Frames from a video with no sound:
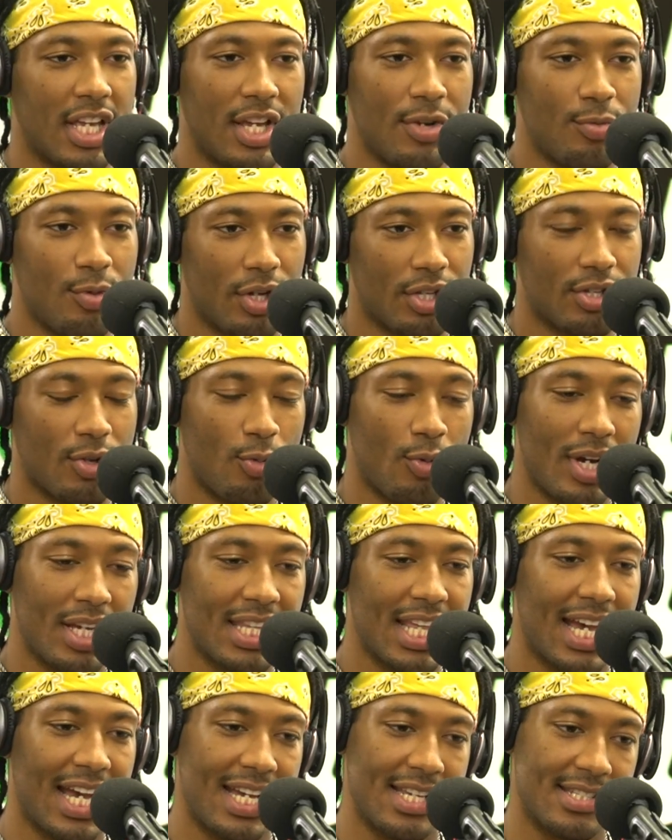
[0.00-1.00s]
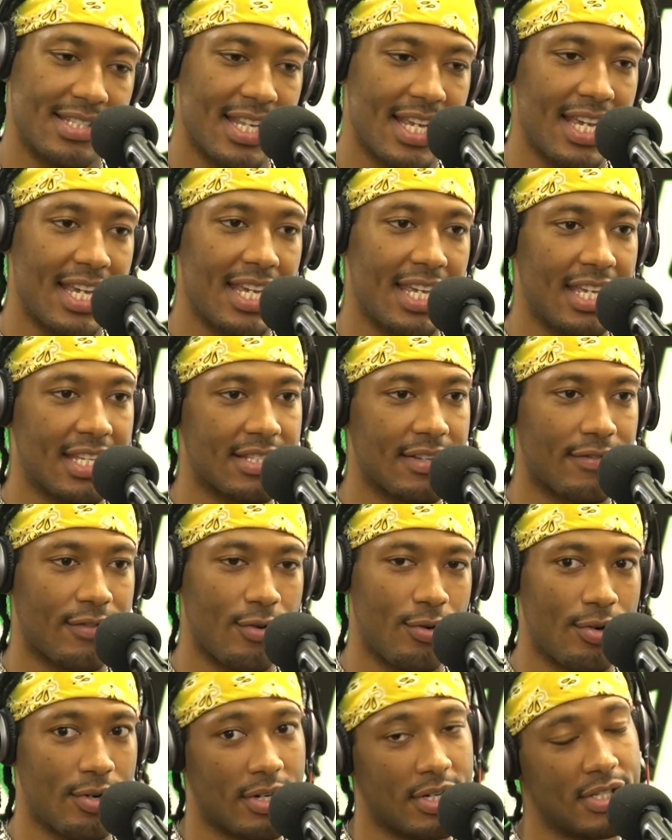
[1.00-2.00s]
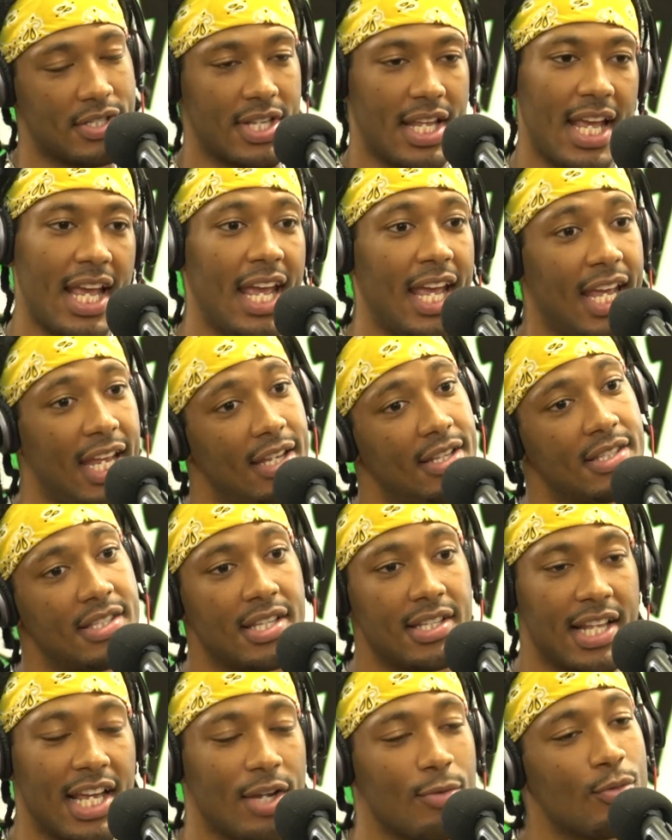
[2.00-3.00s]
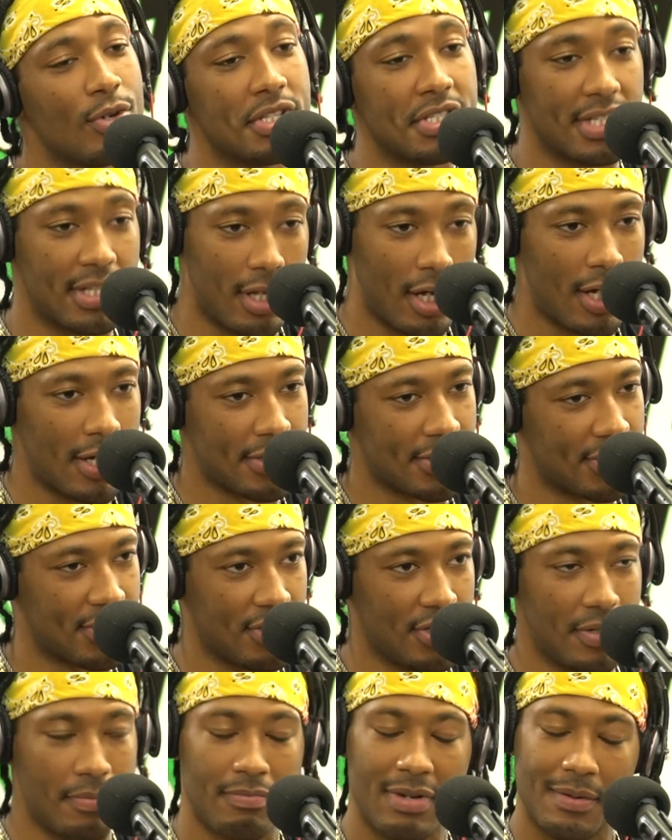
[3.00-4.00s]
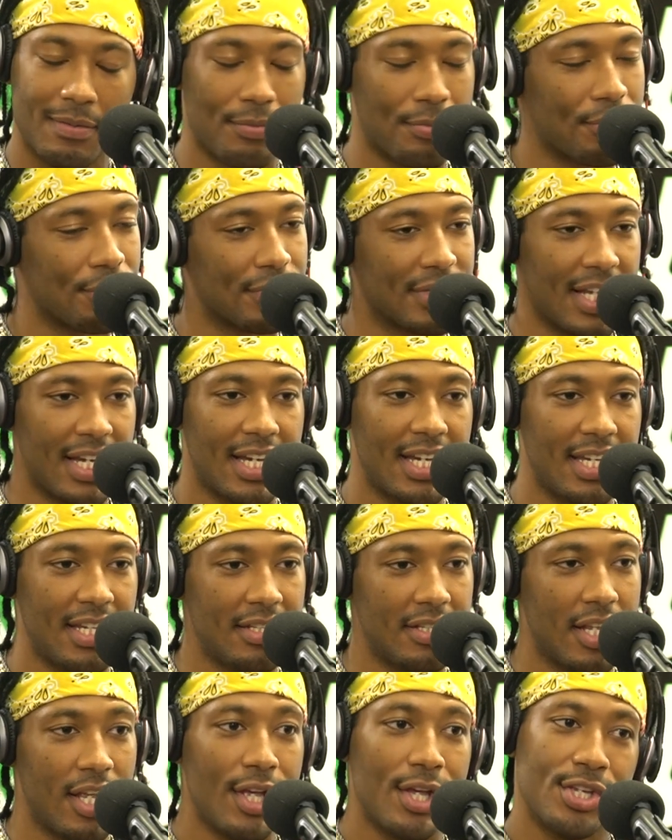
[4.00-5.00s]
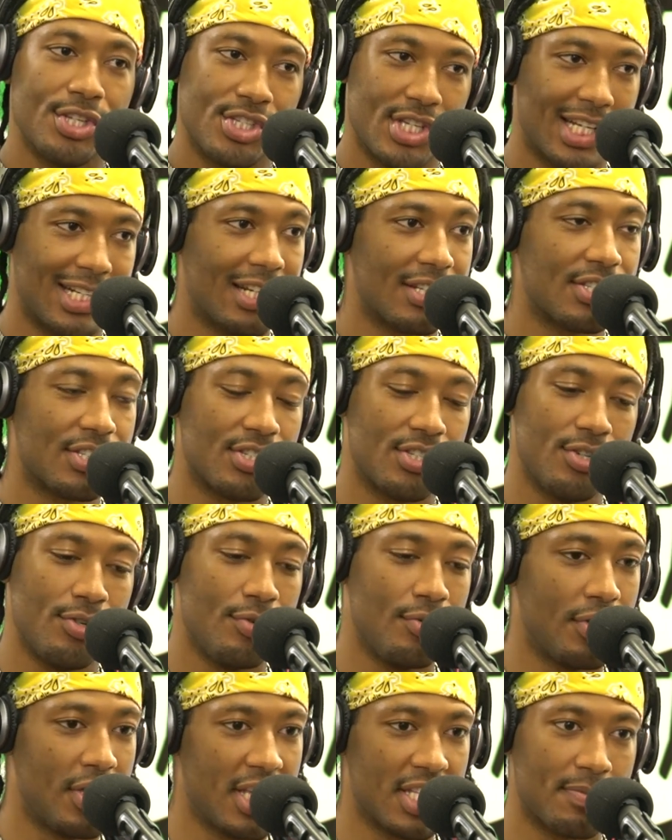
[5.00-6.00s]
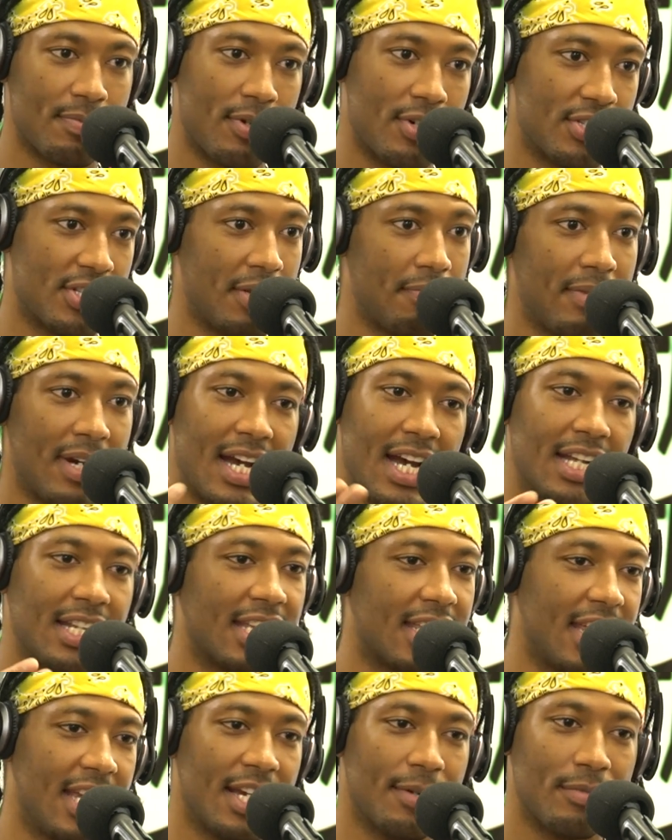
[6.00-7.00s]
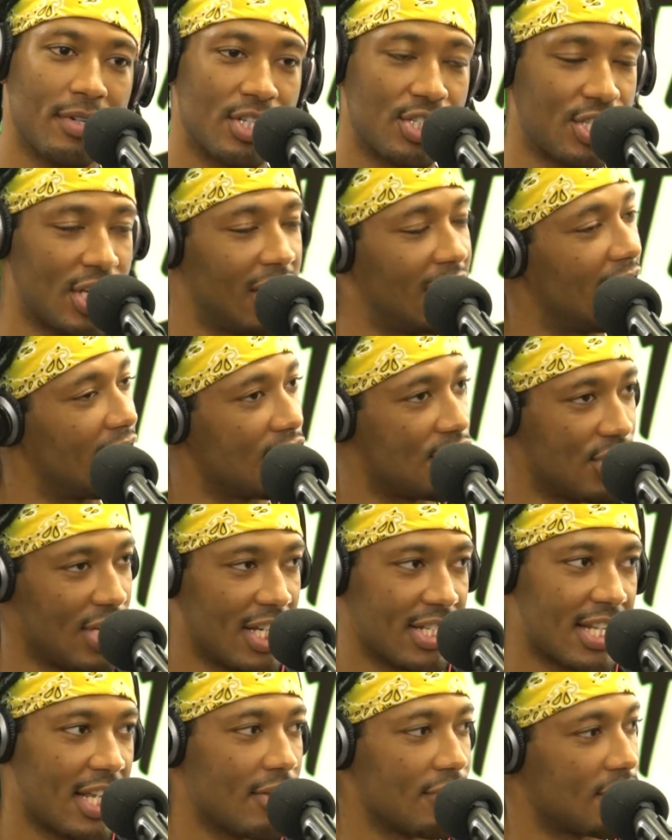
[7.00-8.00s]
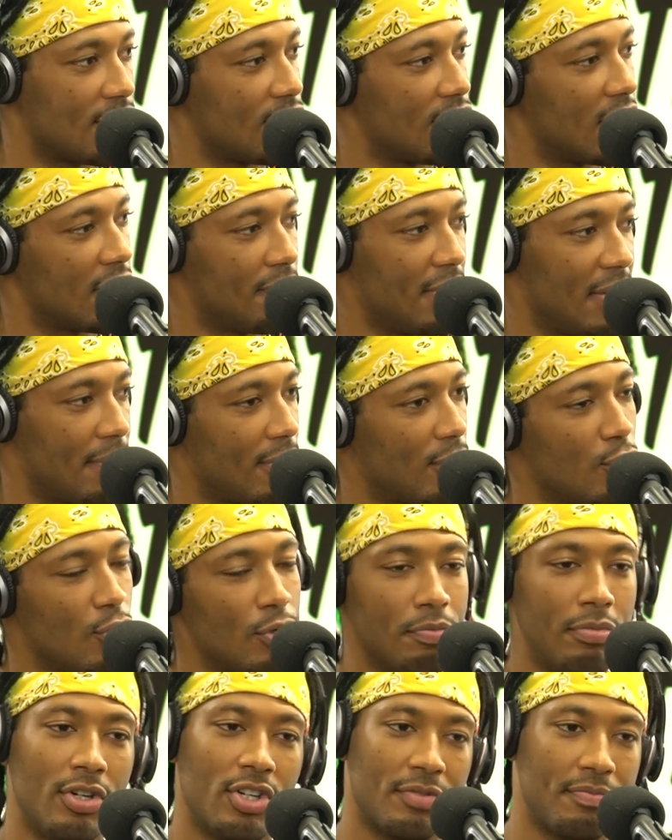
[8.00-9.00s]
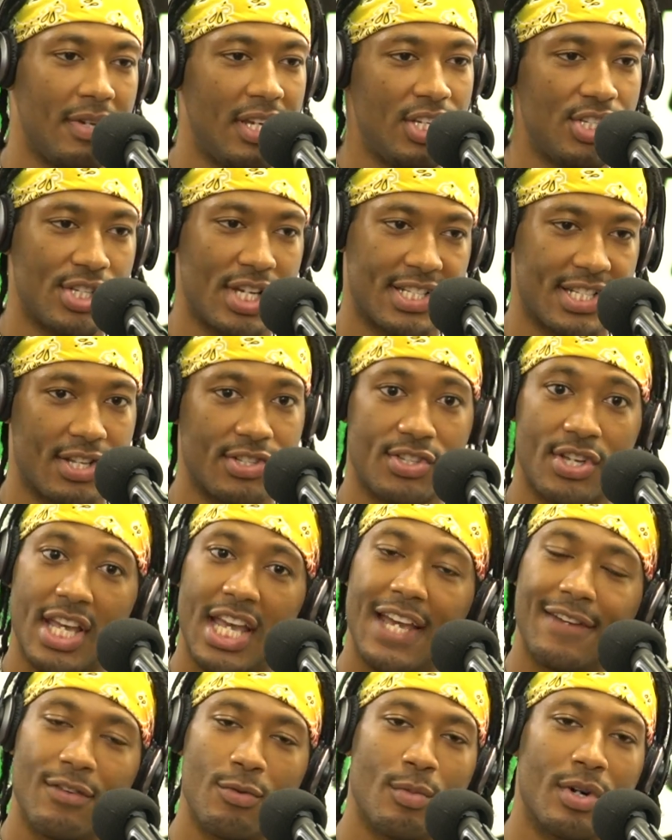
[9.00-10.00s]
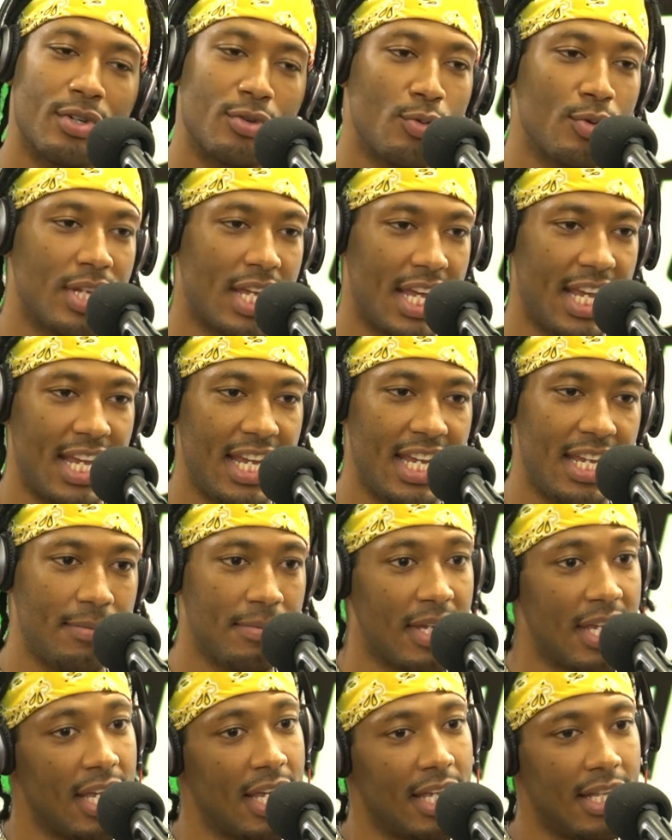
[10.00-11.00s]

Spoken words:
well, the way that I say it is, of course, hey, tonight was an awesome, memorable night. Shout outs to this person behind the camera. Shouts out to the people who booked me. Shouts out to everyone who came.